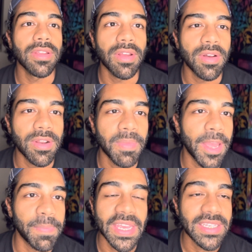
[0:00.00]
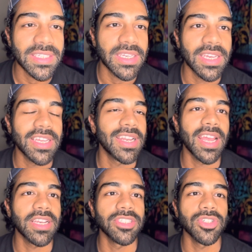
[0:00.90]
on my PC, and
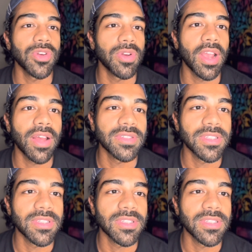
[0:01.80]
I can show you guys